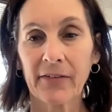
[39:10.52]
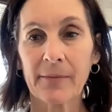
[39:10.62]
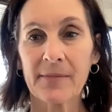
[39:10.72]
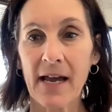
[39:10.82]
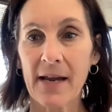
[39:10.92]

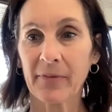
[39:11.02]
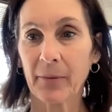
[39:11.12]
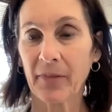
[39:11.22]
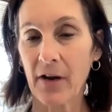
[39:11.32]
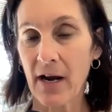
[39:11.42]
Sometimes
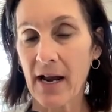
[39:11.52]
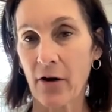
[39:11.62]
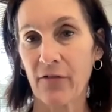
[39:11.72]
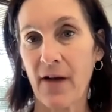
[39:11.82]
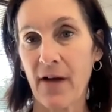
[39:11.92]
with our
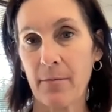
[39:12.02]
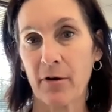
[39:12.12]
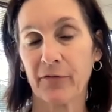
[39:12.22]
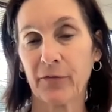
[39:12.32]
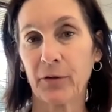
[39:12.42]
higher fiber
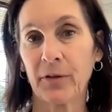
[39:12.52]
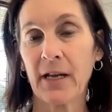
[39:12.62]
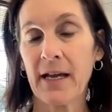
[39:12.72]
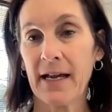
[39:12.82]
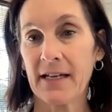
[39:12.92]
food,
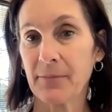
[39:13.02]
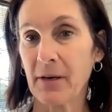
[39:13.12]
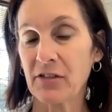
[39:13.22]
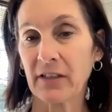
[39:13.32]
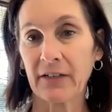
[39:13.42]

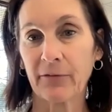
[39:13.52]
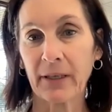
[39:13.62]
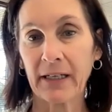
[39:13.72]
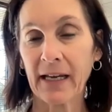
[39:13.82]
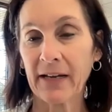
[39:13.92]
especially if
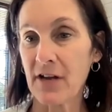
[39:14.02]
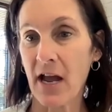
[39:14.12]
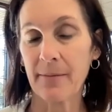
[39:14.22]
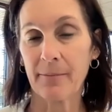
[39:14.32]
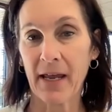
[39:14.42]
we have
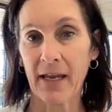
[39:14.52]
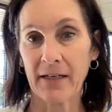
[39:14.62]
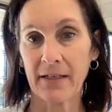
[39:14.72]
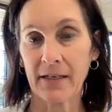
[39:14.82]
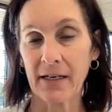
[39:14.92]
not
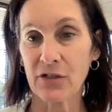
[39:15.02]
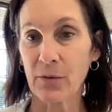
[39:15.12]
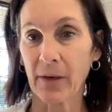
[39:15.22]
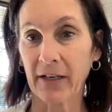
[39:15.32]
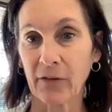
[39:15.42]
been
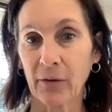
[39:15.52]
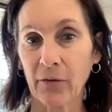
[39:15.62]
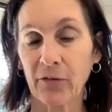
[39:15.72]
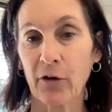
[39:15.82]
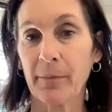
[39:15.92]
enjoying
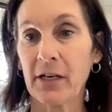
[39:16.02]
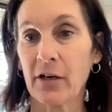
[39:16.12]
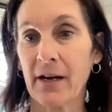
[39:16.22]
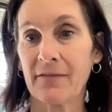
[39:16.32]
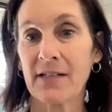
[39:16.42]
those for a
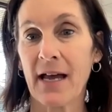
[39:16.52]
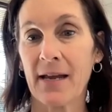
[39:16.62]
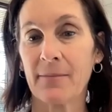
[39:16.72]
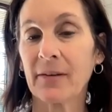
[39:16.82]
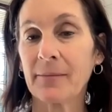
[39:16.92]
period of
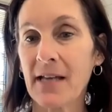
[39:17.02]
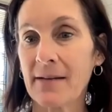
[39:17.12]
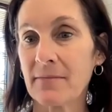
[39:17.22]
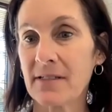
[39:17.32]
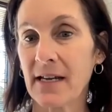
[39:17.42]
time,
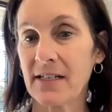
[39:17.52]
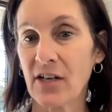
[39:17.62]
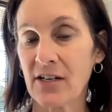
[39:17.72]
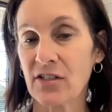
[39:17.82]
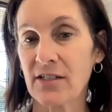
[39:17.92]
sometimes
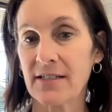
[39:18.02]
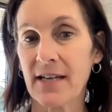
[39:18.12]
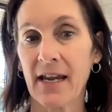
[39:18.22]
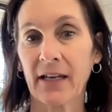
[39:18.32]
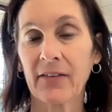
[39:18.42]
digestion
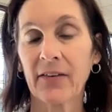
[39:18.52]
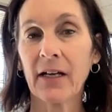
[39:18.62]
takes